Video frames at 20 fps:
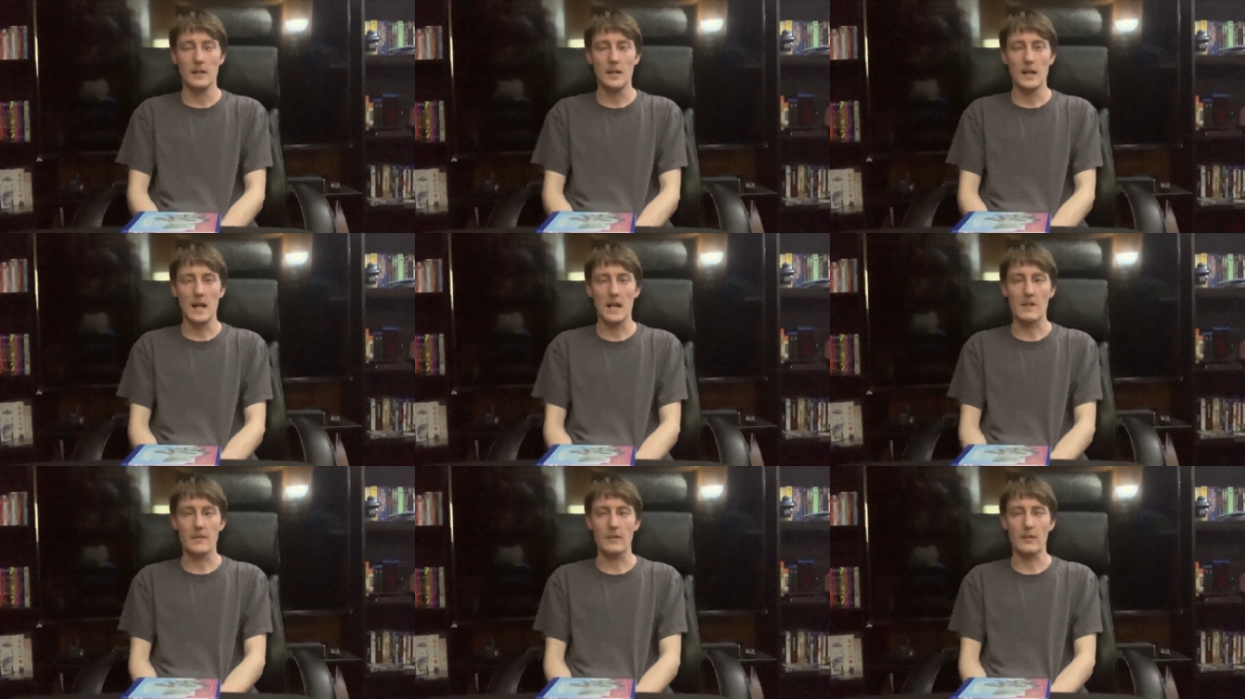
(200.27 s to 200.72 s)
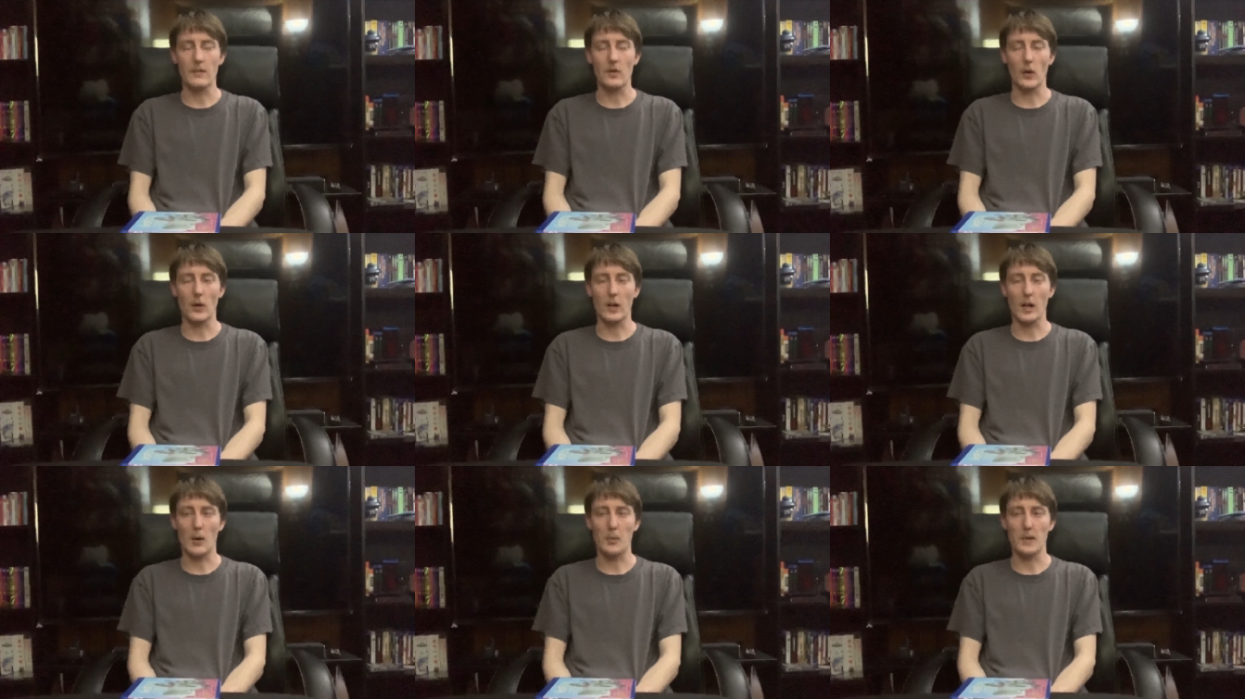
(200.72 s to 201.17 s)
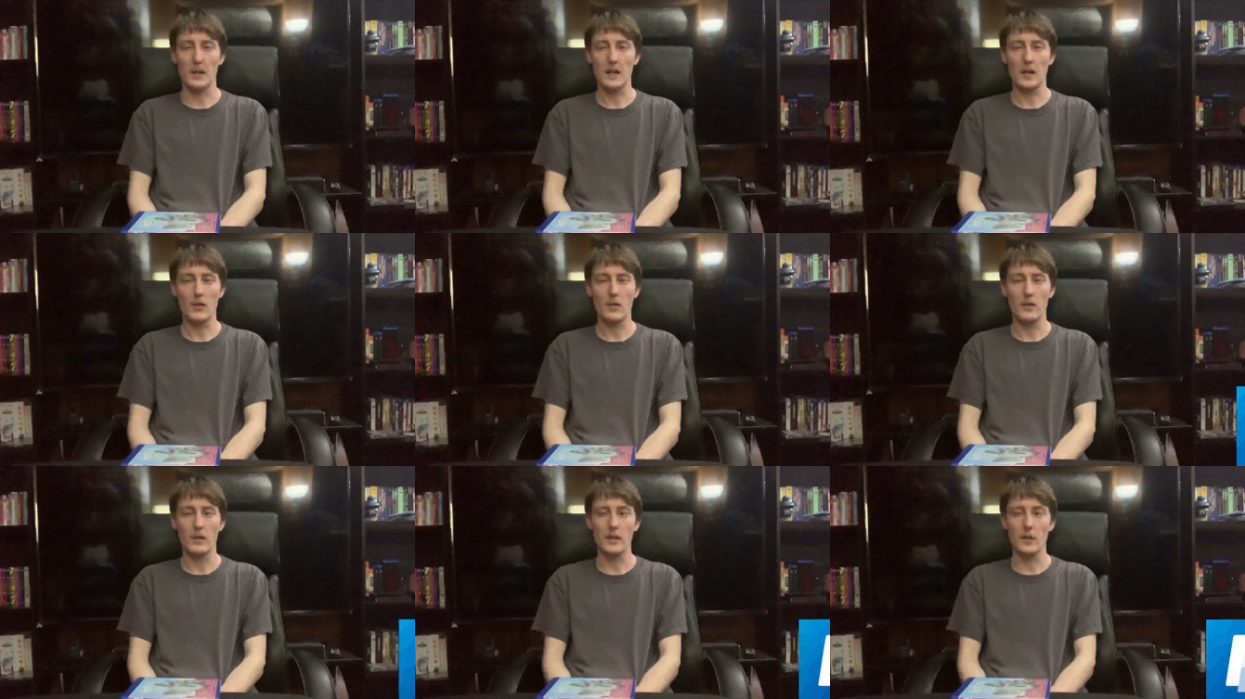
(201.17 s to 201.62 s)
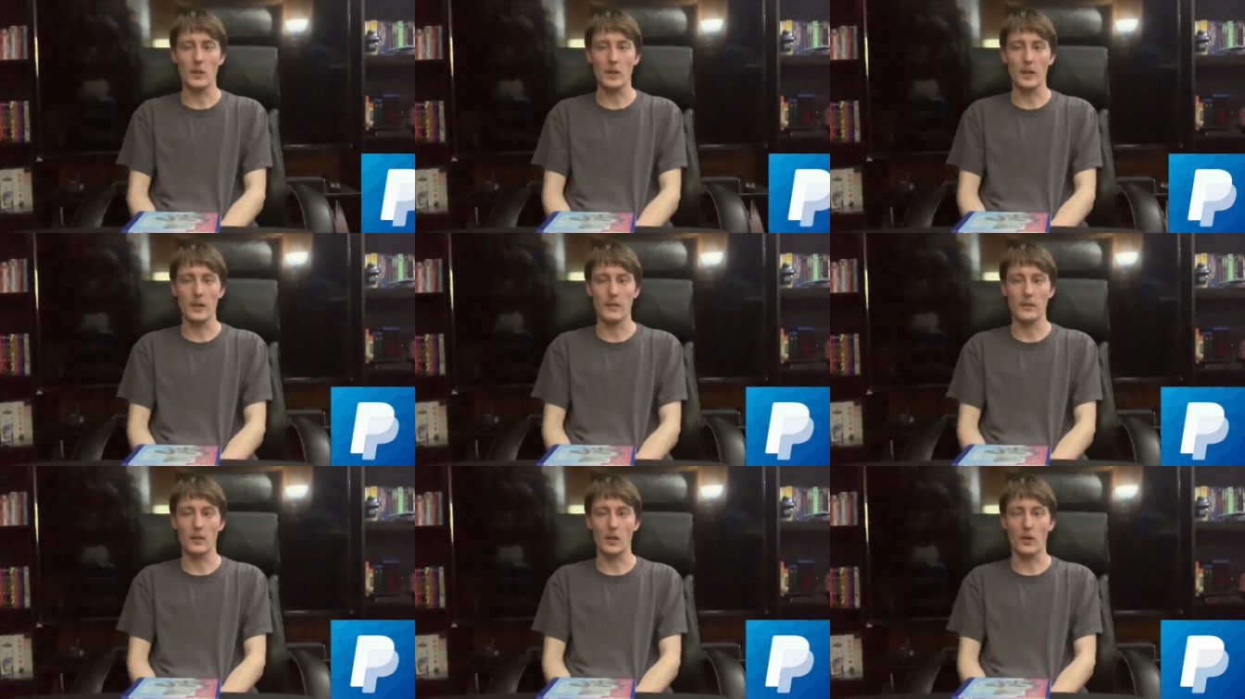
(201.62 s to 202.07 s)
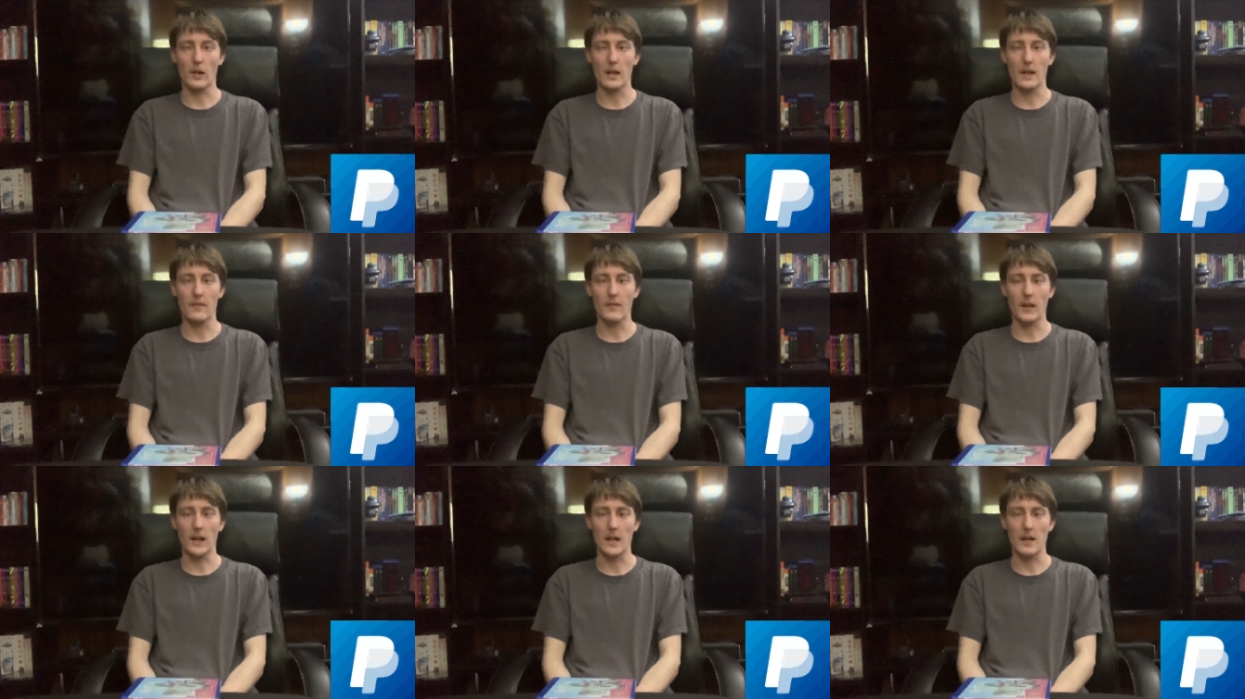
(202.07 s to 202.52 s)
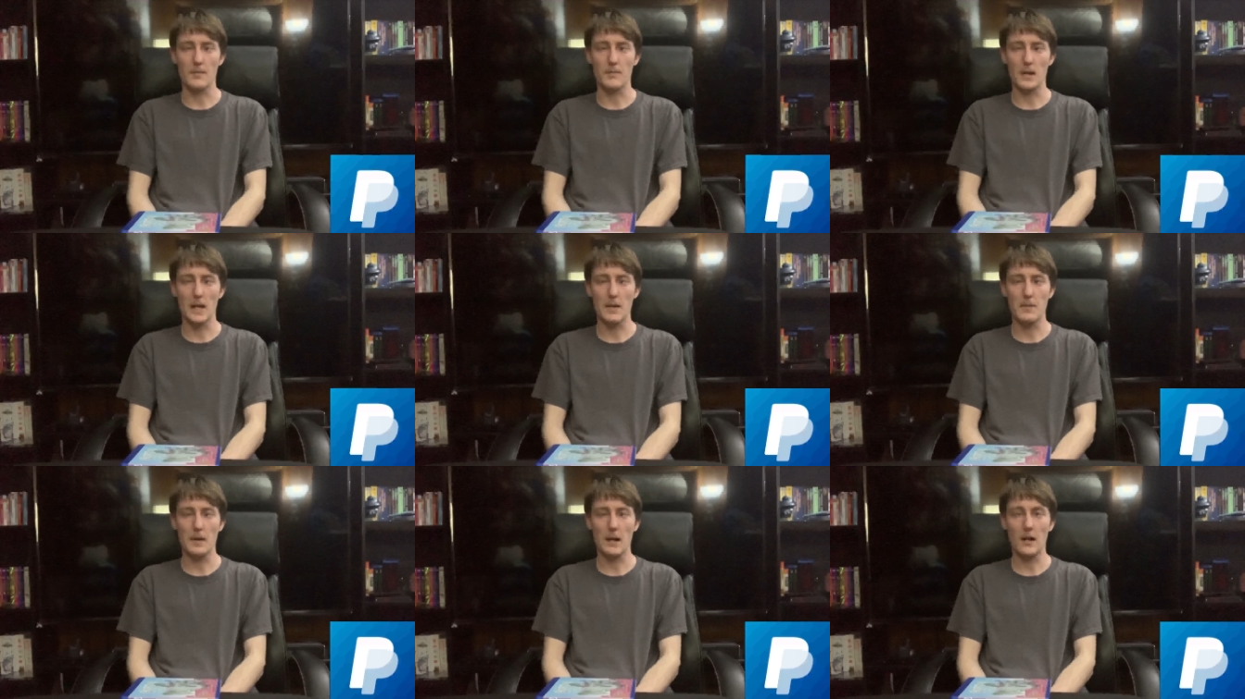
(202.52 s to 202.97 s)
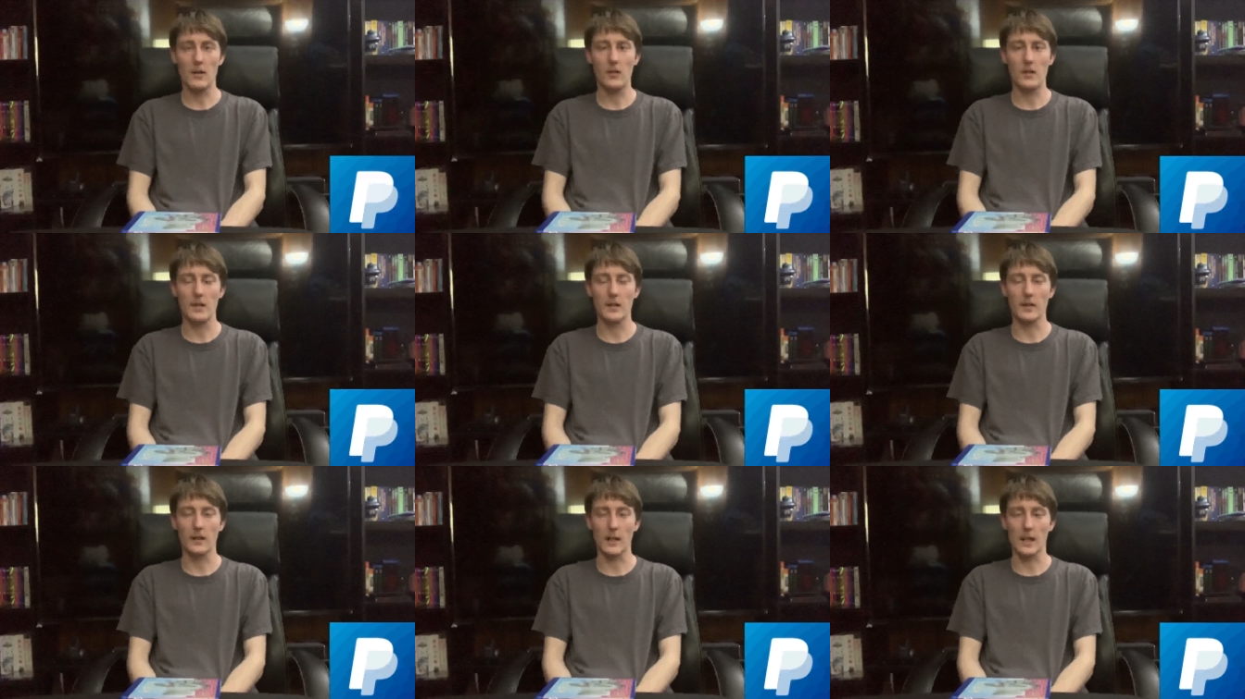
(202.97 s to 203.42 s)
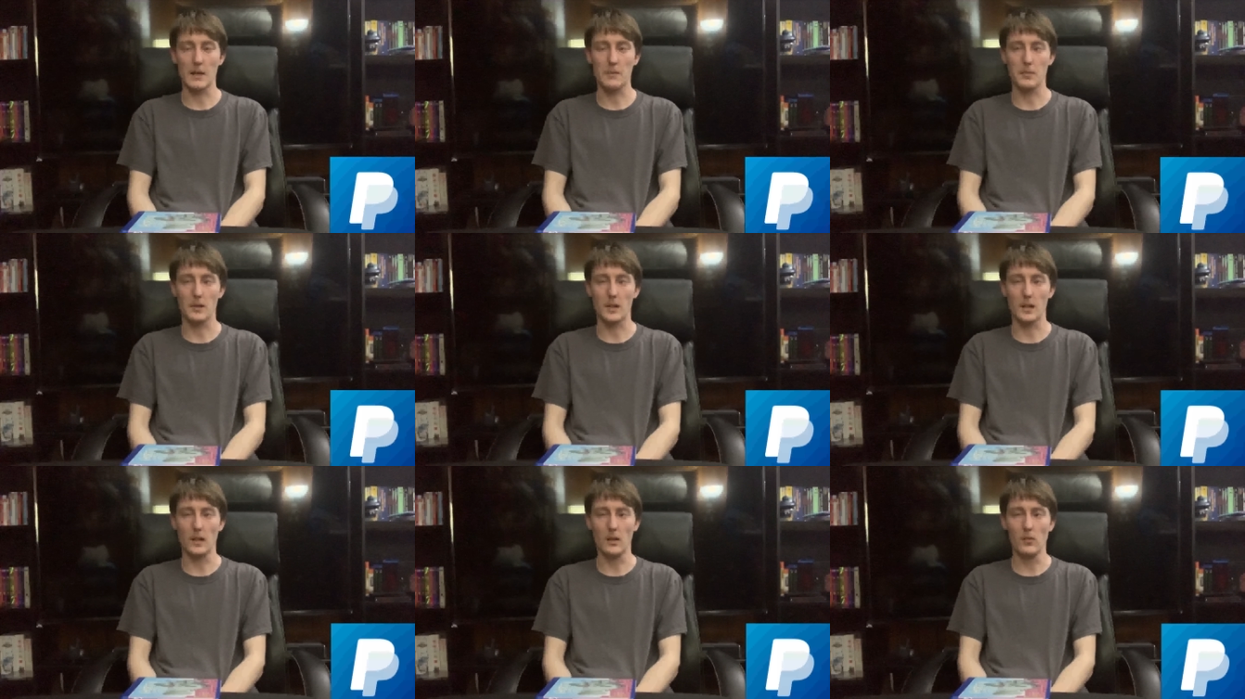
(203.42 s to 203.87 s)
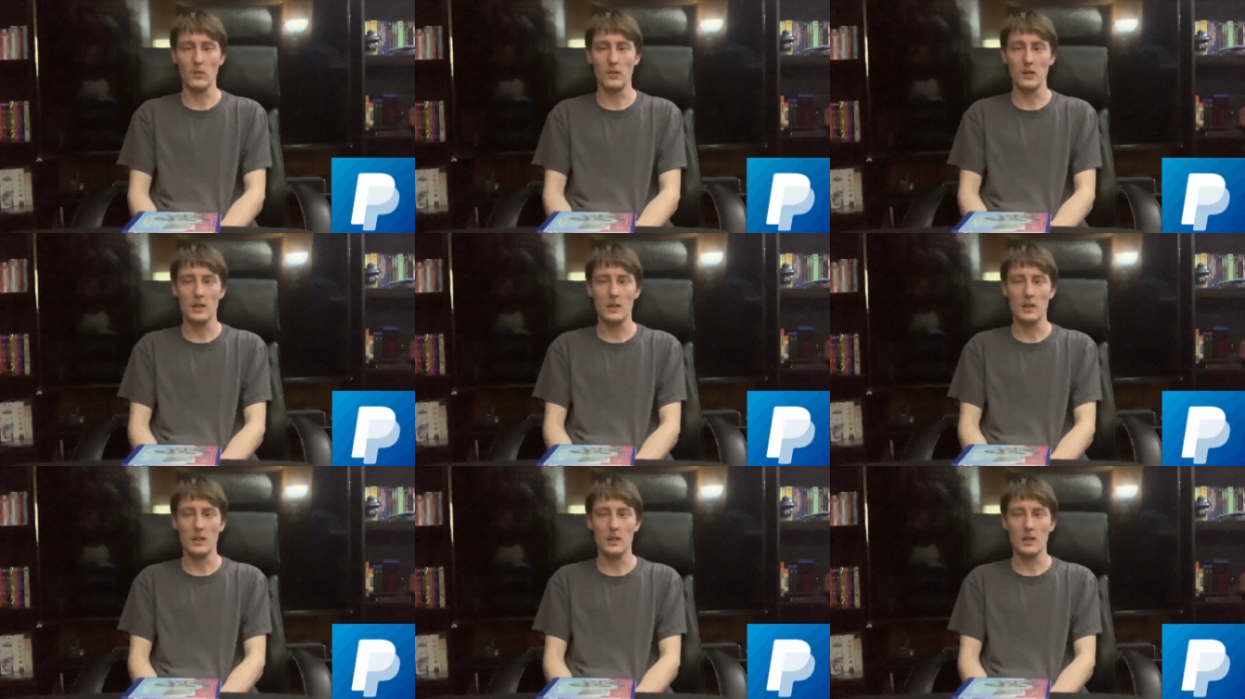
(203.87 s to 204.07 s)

And if you feel like helping out, you can donate via PayPal in the link below.